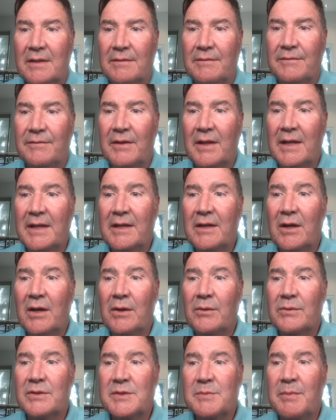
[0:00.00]

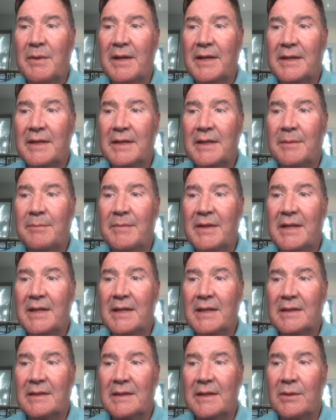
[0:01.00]
Flycar responded
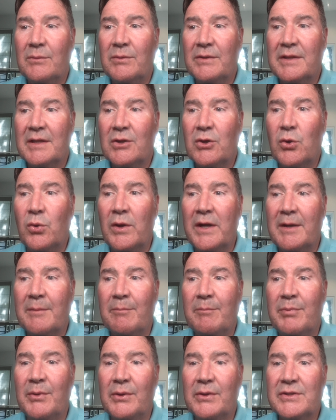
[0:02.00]
immediately with a quick
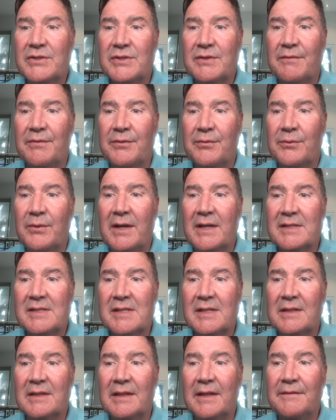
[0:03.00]
burst of thrust
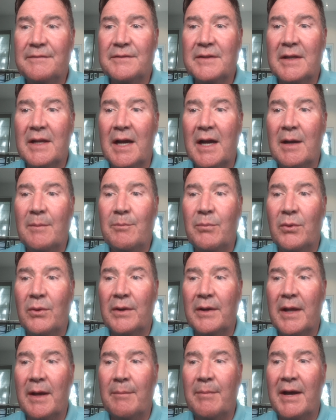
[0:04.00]
and lifted
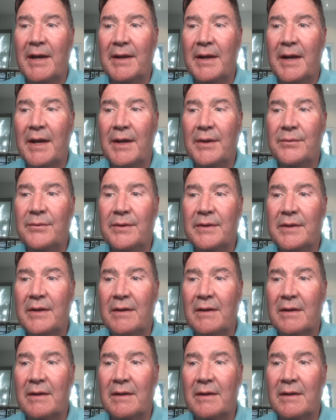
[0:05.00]
upward about 100